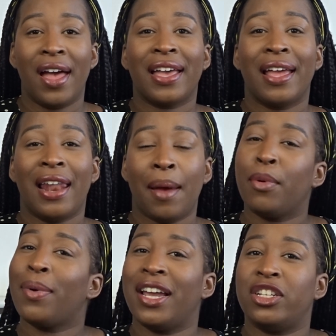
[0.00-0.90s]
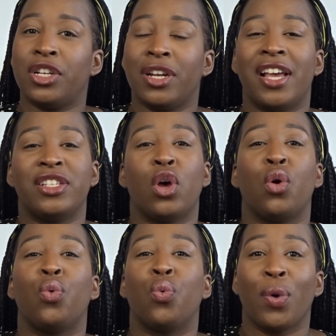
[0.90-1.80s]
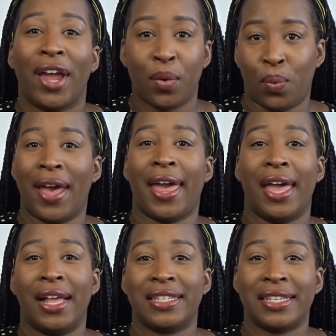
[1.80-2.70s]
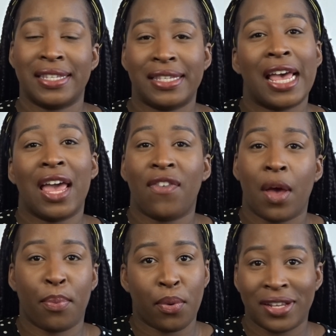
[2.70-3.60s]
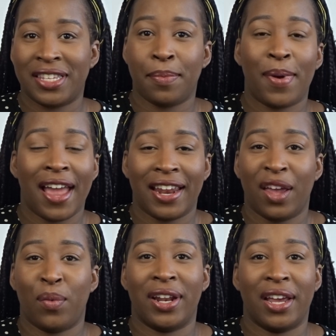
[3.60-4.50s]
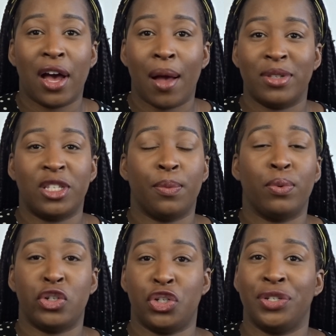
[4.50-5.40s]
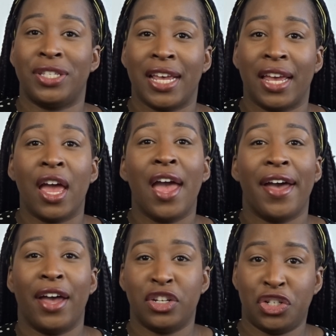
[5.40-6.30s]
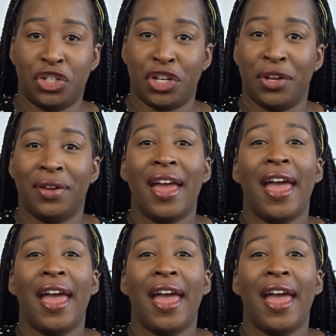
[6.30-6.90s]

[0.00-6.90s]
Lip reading: Collaboration is a great way to save a pretty penny when it comes to producing a shoot.